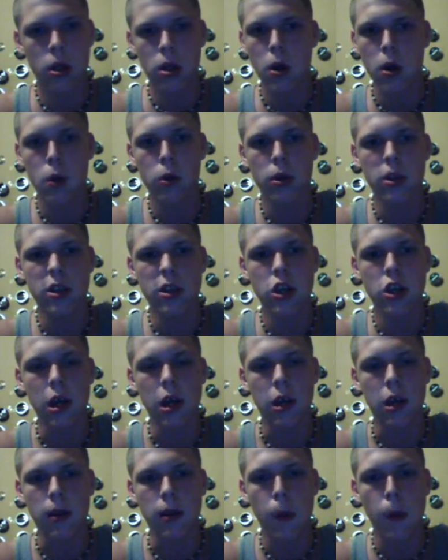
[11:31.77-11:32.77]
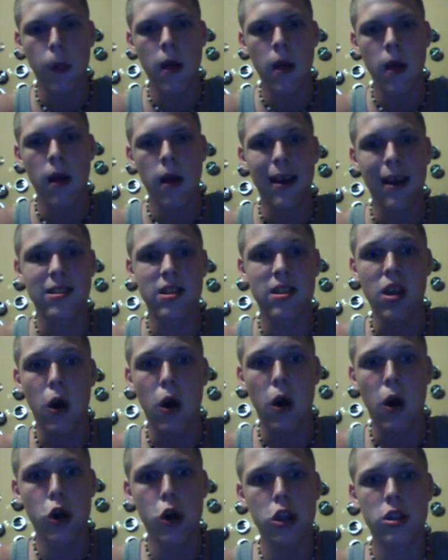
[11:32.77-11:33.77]
Holy shit. It's the
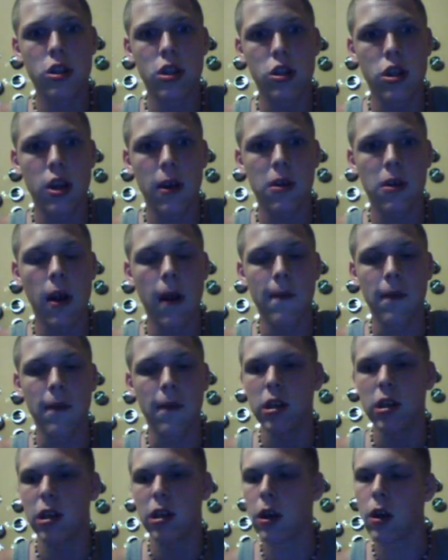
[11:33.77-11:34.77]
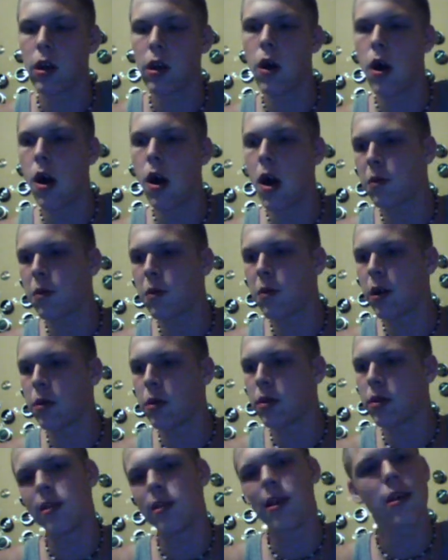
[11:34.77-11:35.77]
hardest decision ever. Cause like, oh, I really
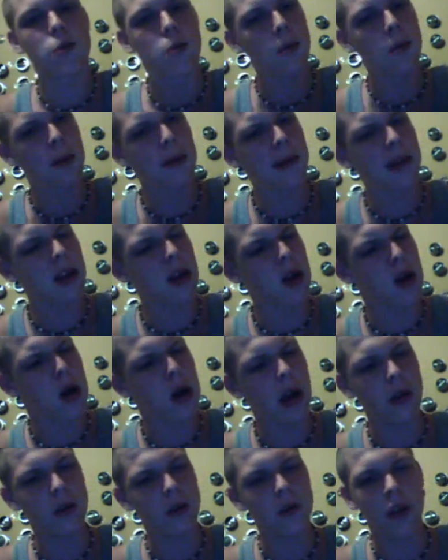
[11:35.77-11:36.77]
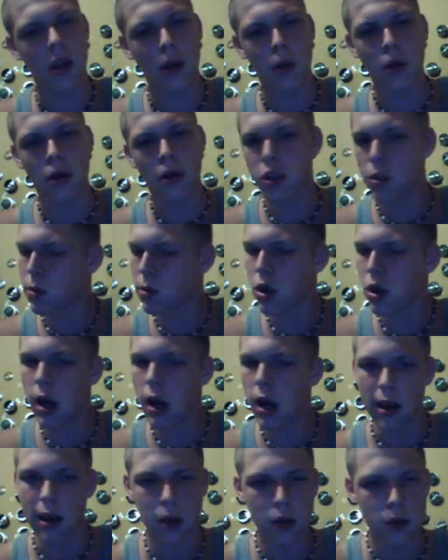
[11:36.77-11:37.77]
want this natural. I'm like, oh, I really want some
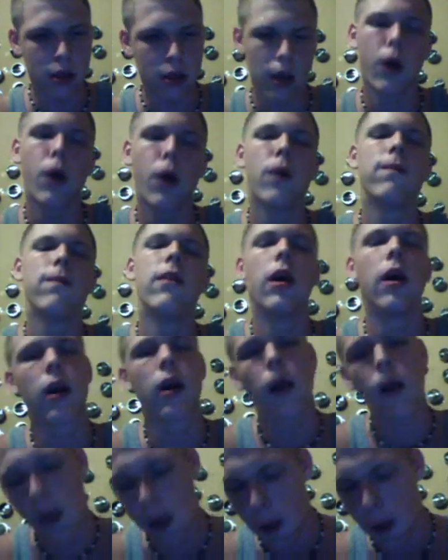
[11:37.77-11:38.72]
straight. And I was like, oh fuck.